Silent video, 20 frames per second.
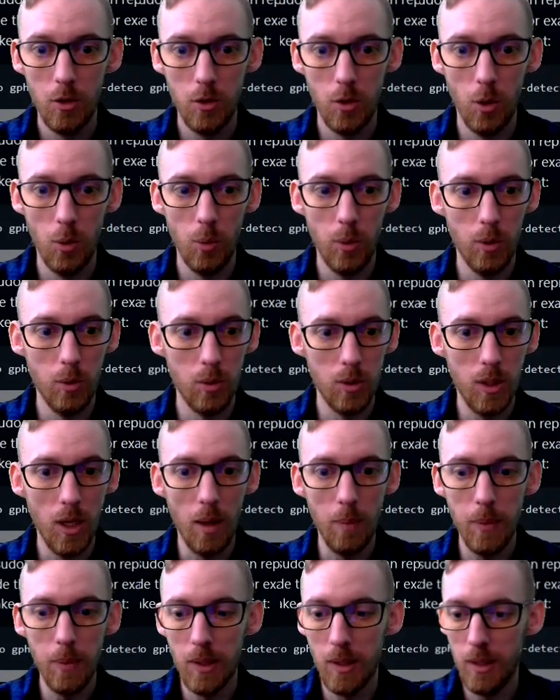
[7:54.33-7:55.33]
So we'll
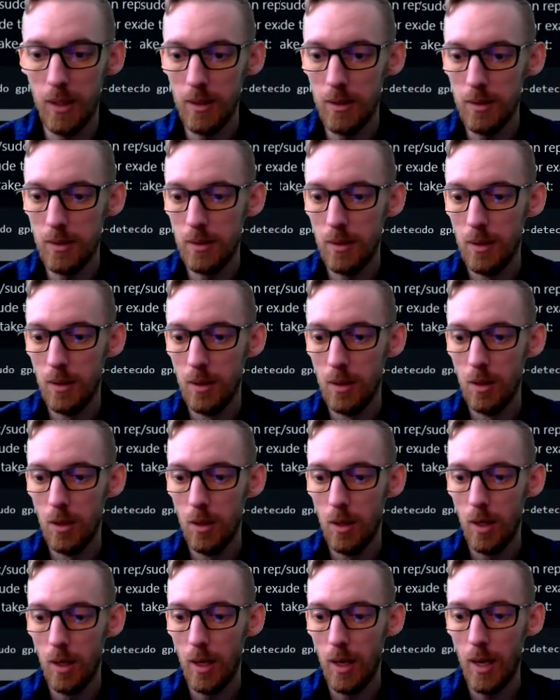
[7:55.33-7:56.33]
copy this
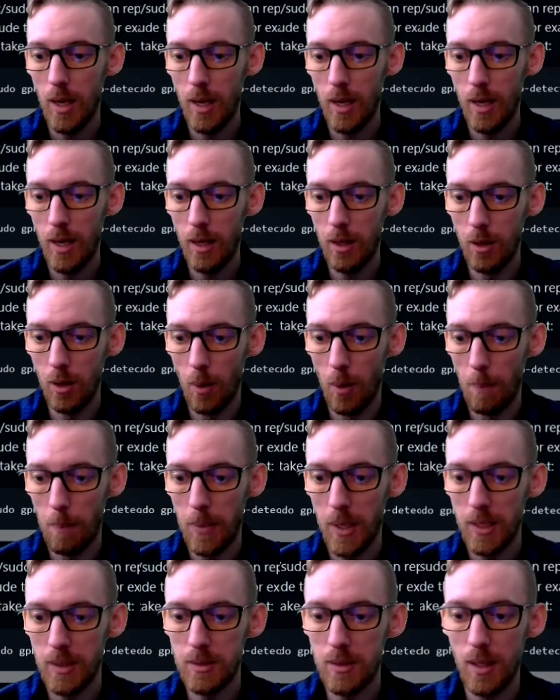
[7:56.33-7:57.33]
and
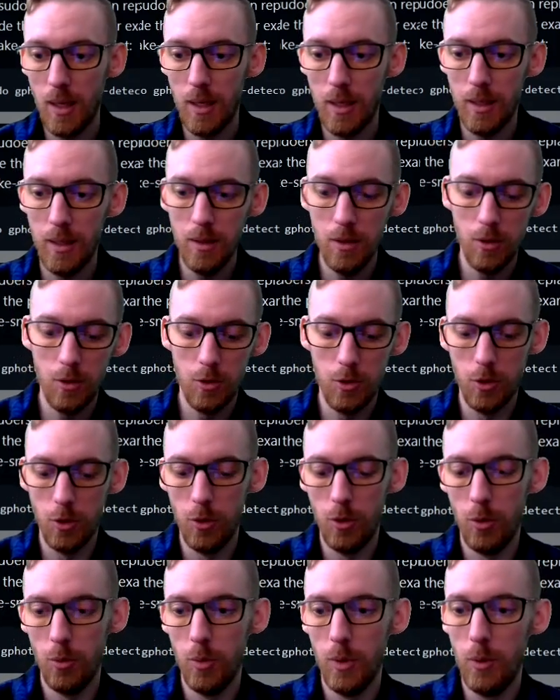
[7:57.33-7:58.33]
paste that in,
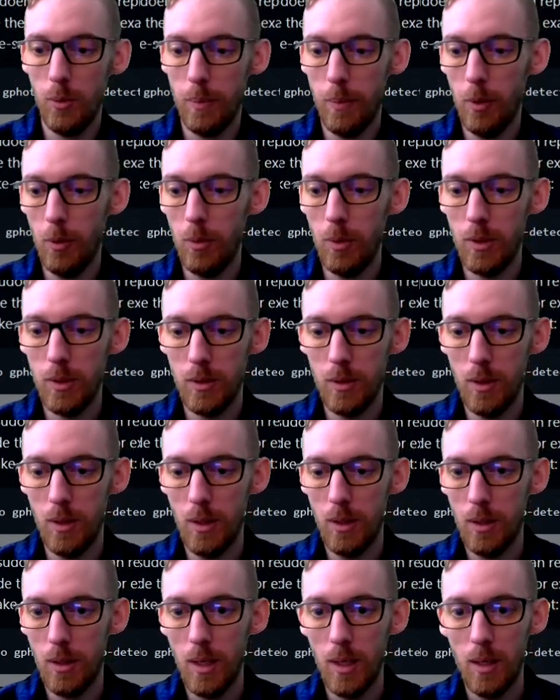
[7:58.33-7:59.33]
sudo reboot,
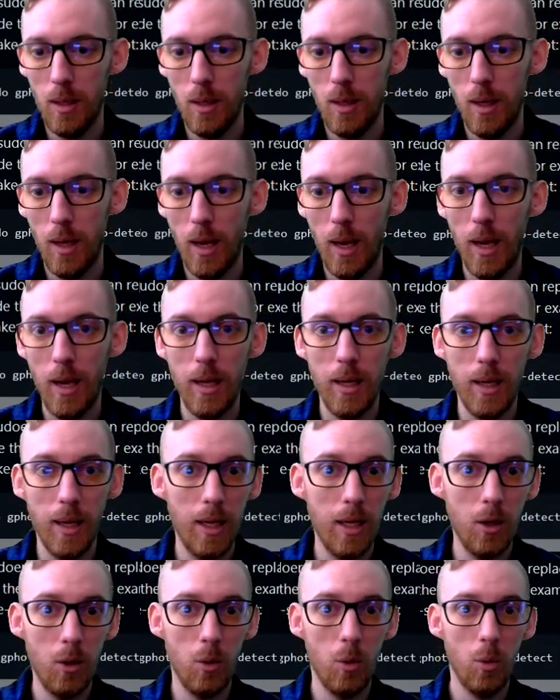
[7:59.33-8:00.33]
and
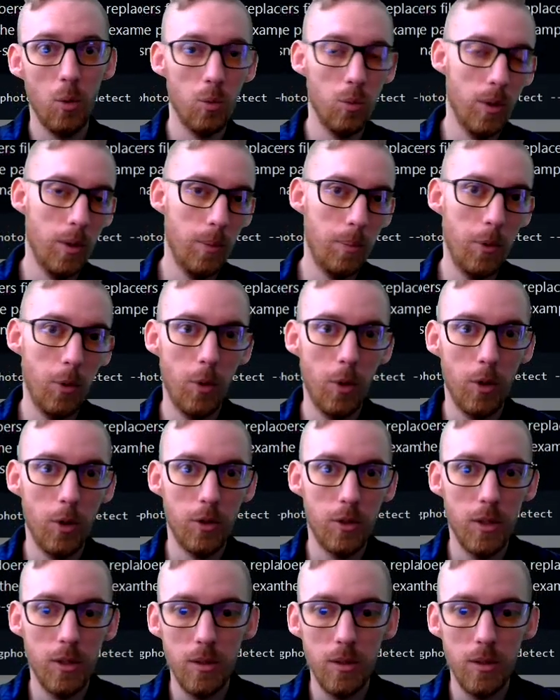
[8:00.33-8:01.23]
it'll reboot our